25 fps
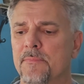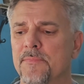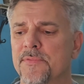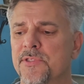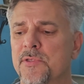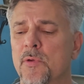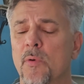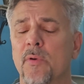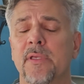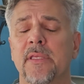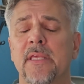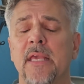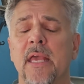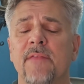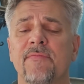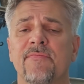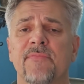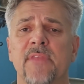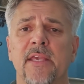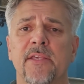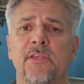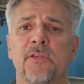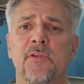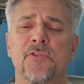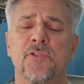So again,
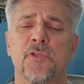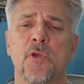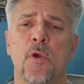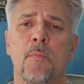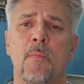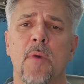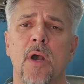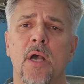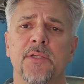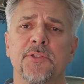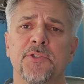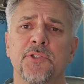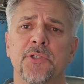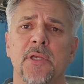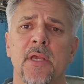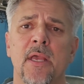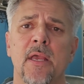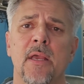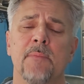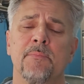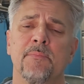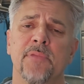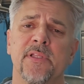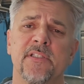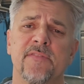thank you so much.
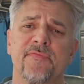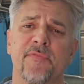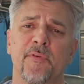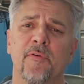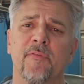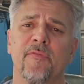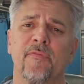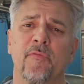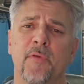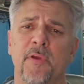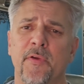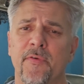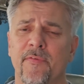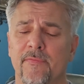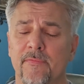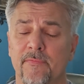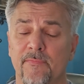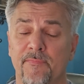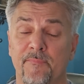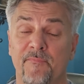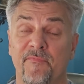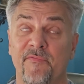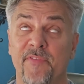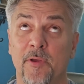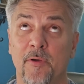Please feel free
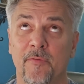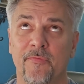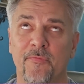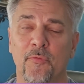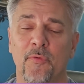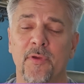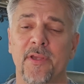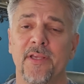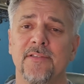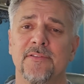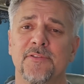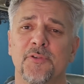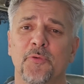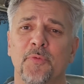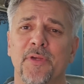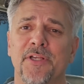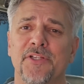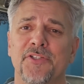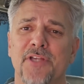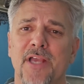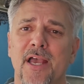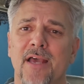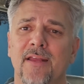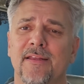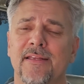to
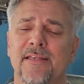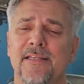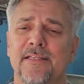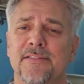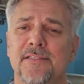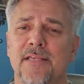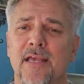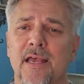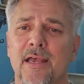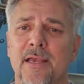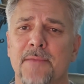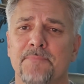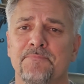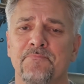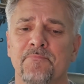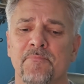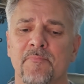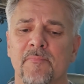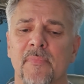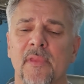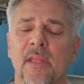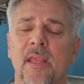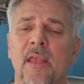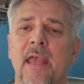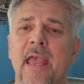reach out anytime.
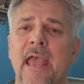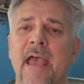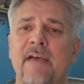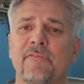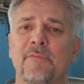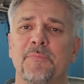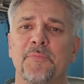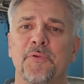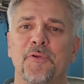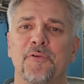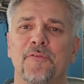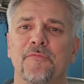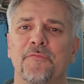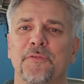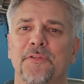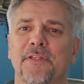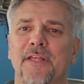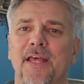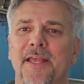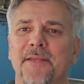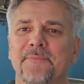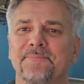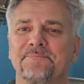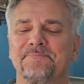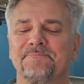Have a beautiful
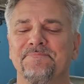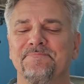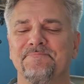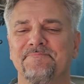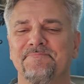day.